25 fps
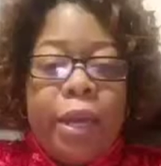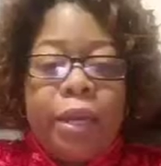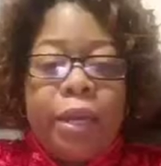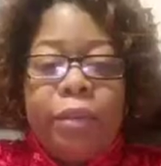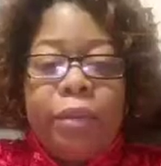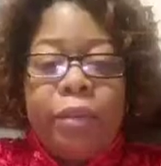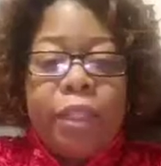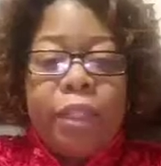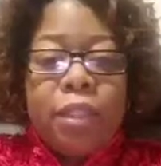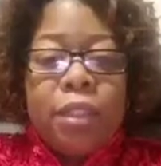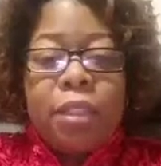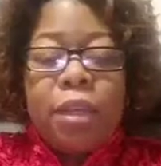to
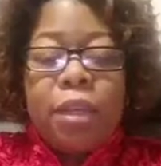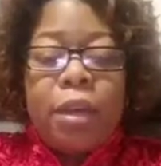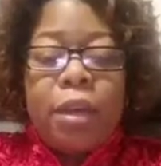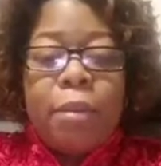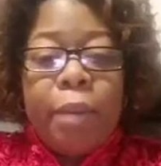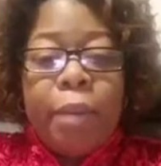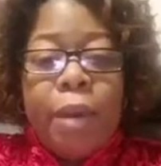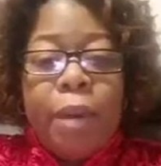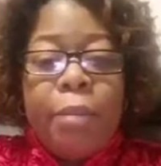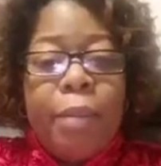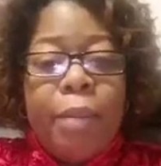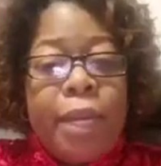really talk
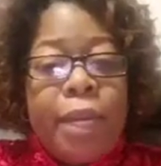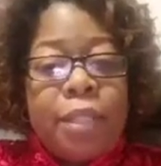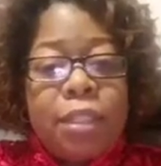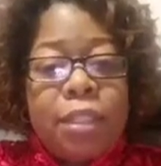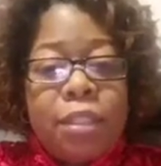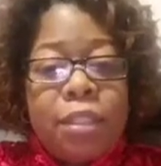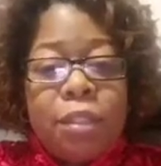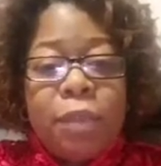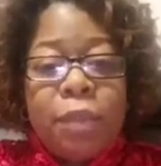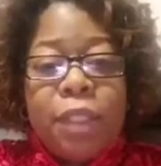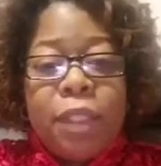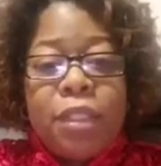about my
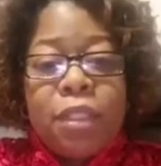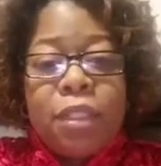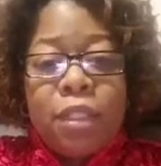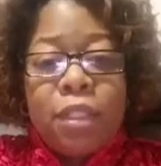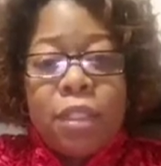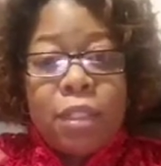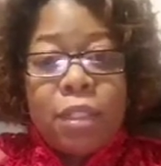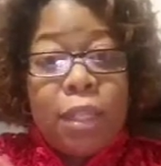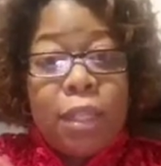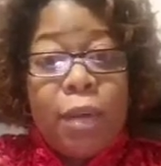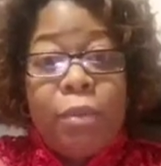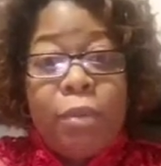situation
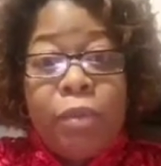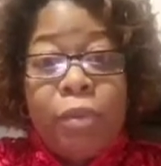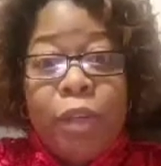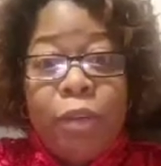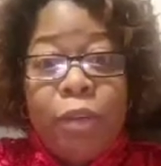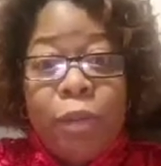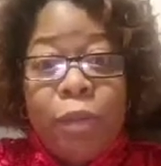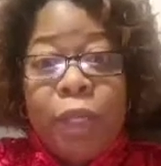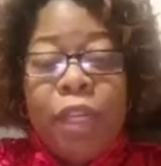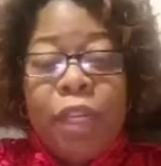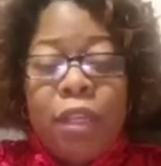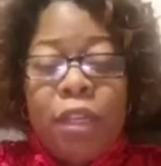because I really
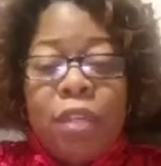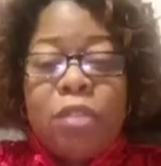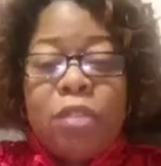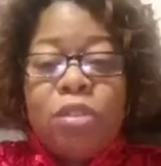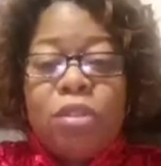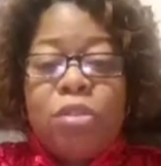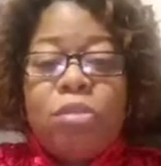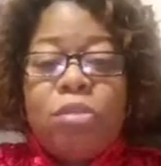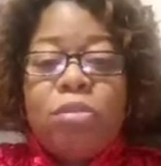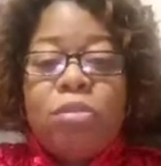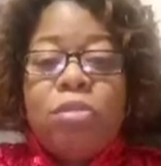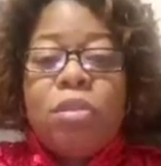want to get
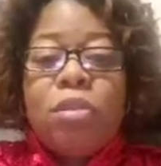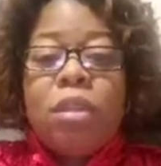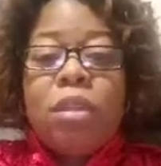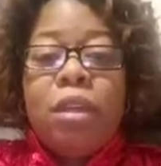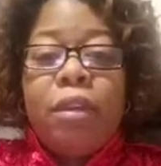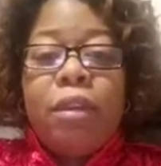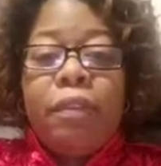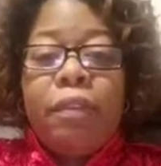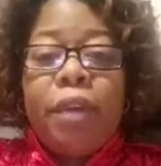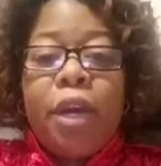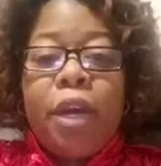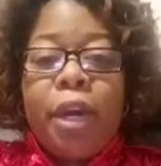to
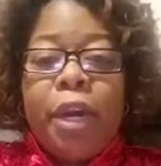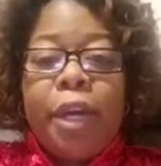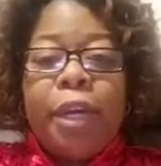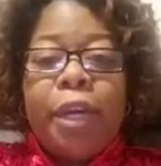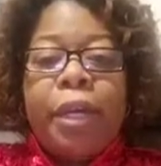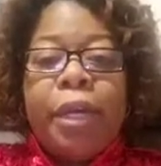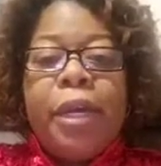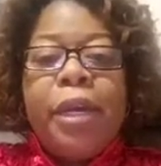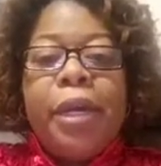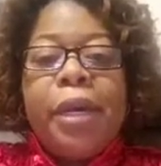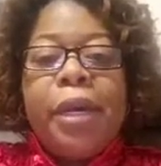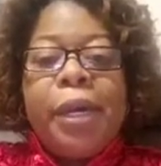Give a
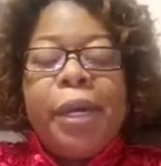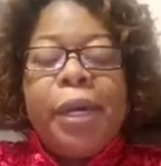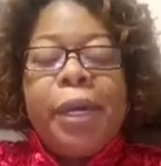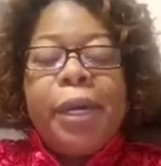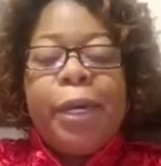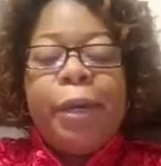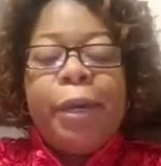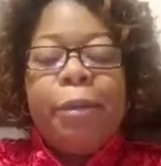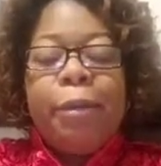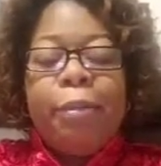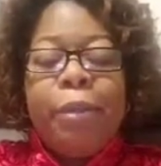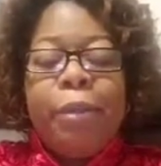Heart.
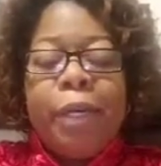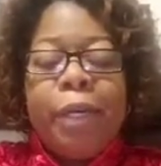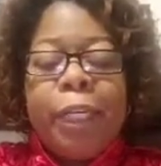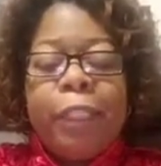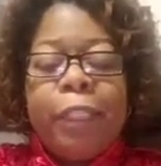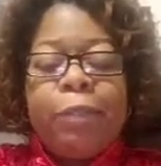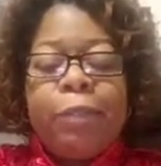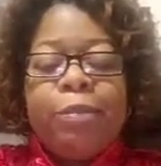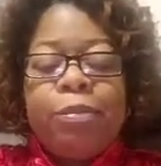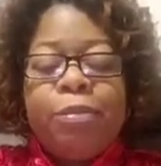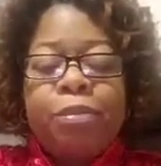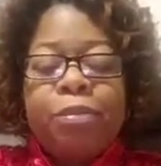
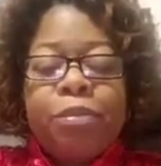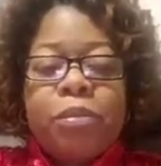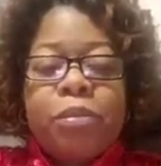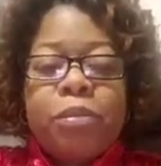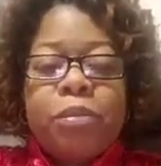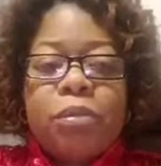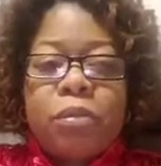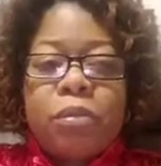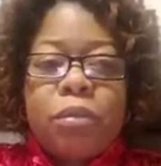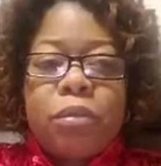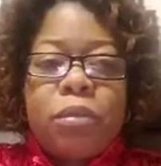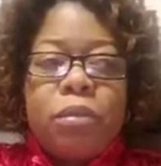But
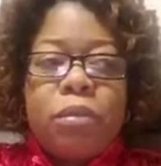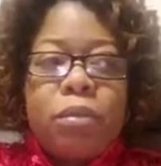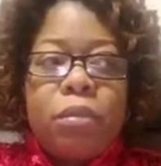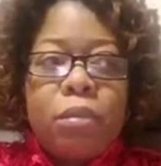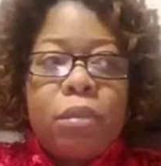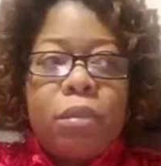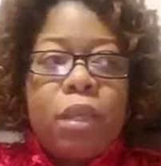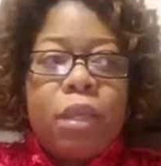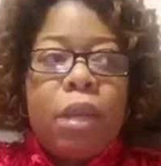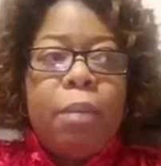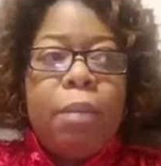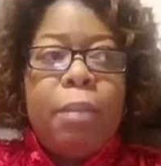
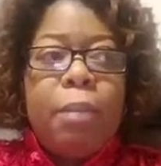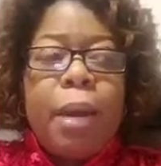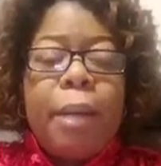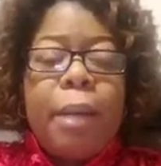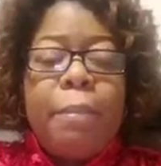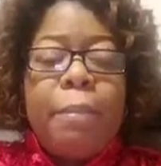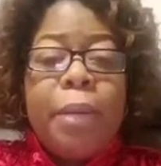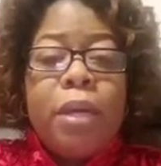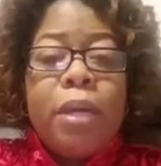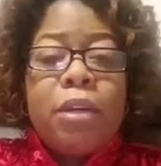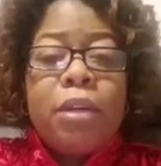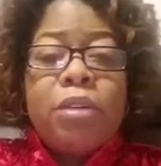my
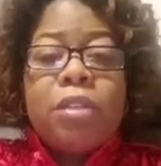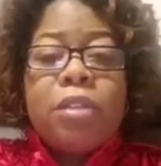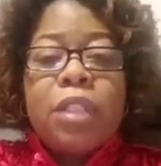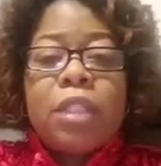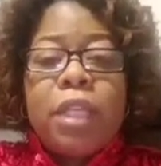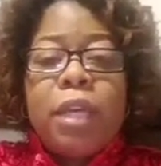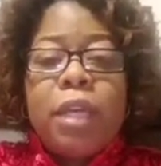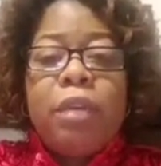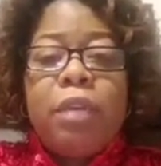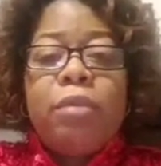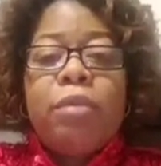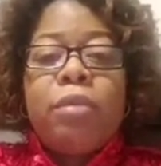medical
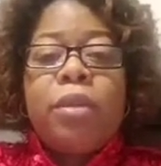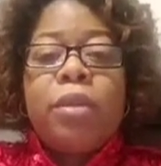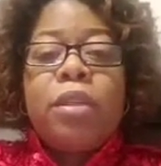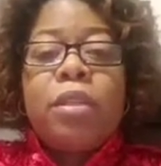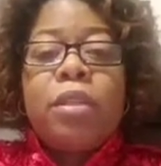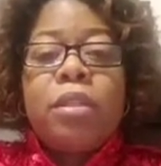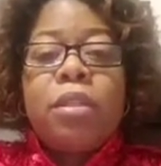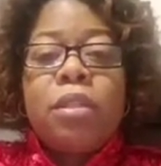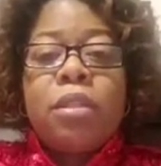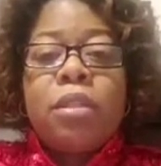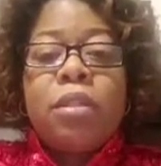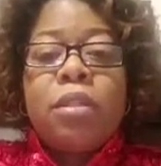state
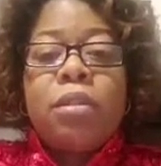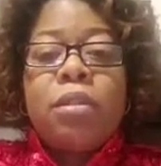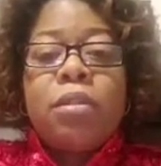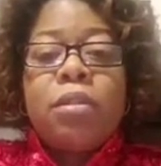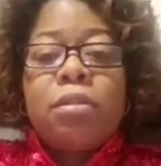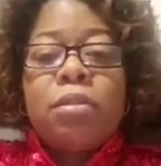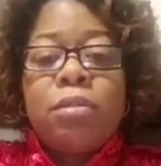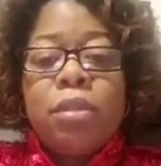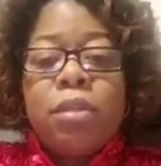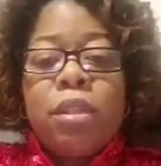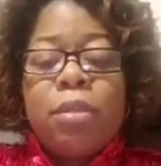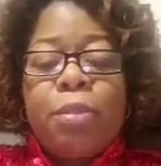was
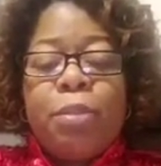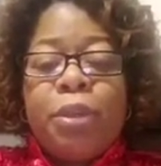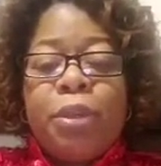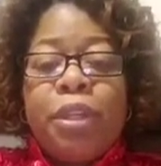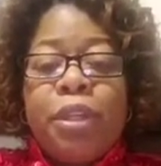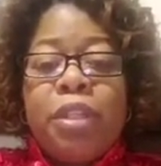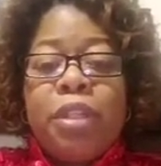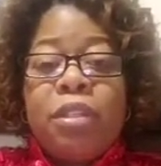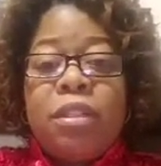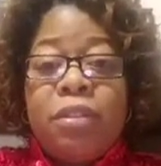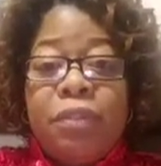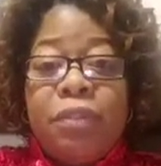
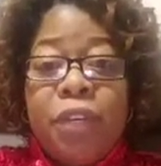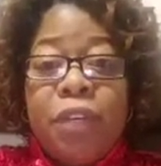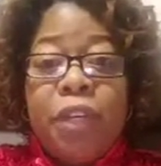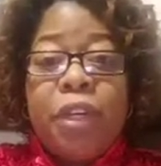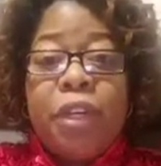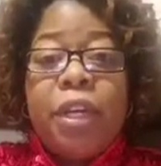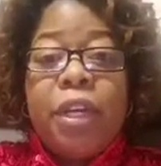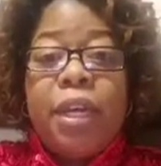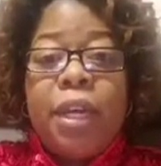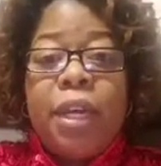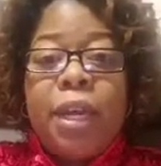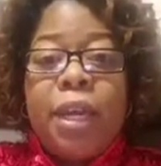pretty
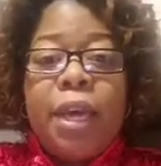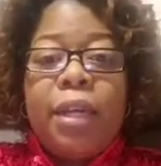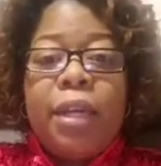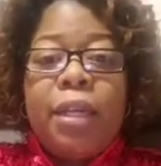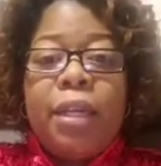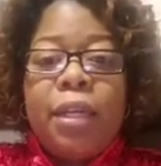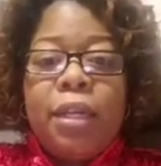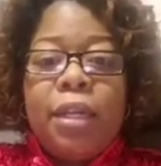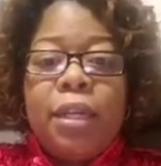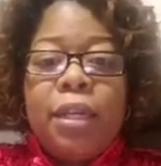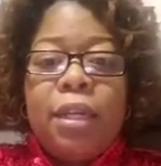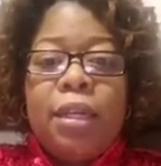severe, and
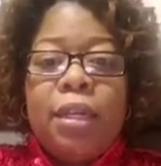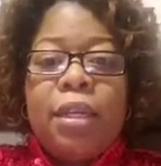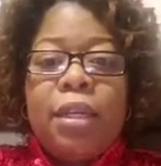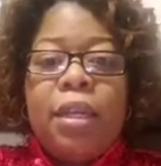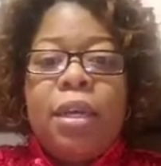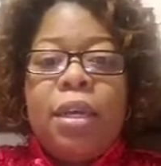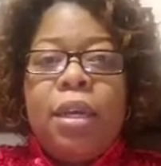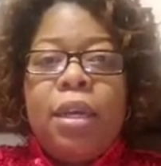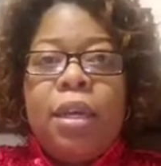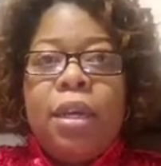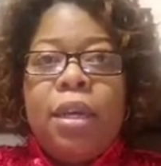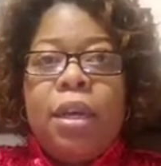
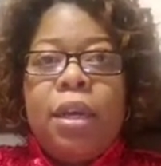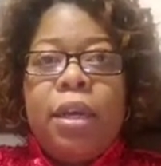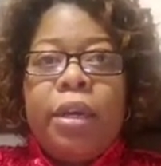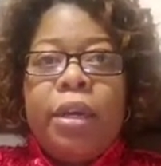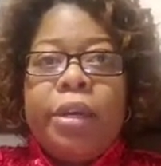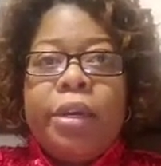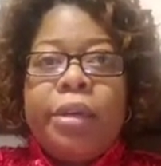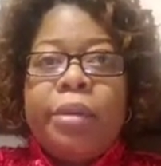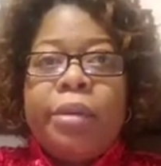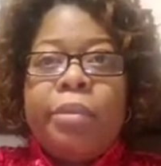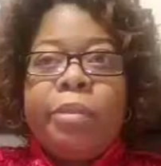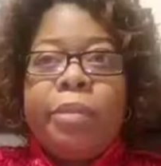
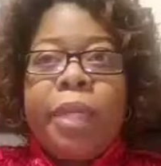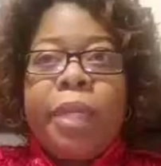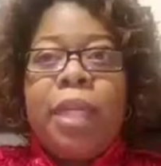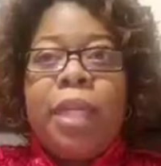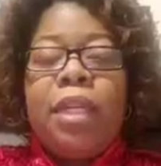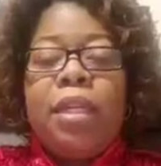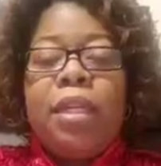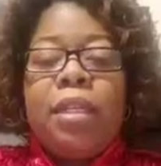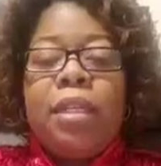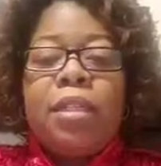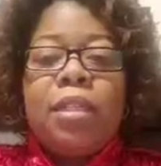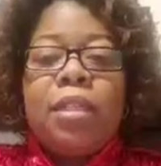they
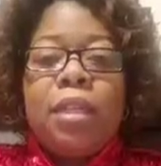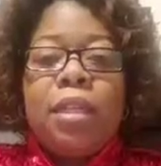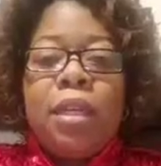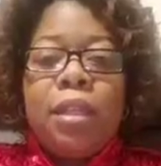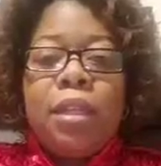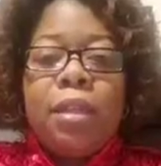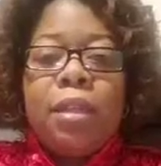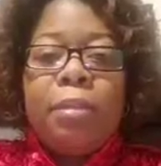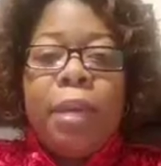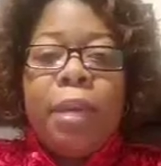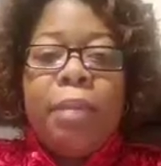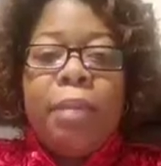needed to get
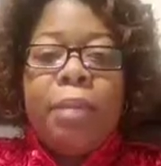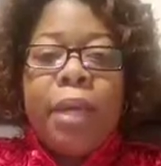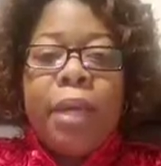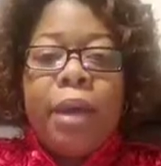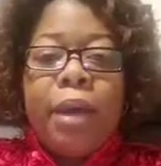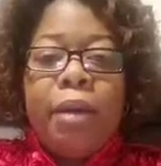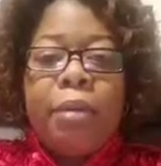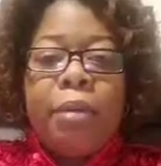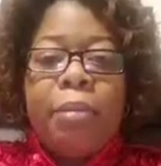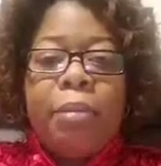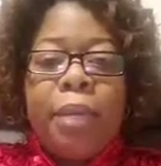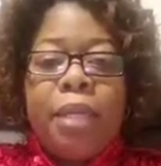the baby
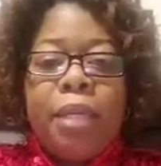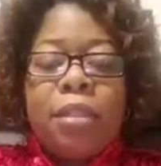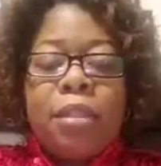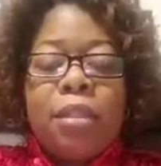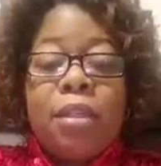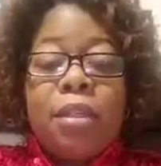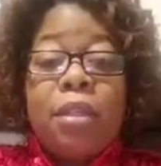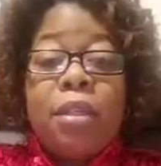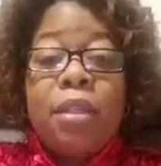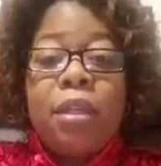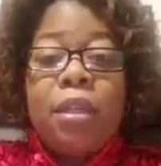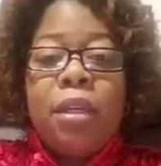out,
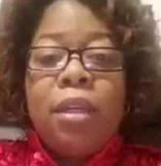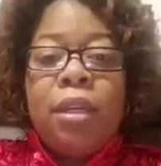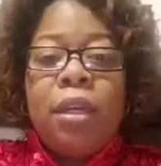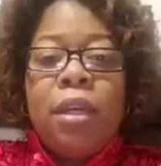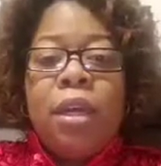basically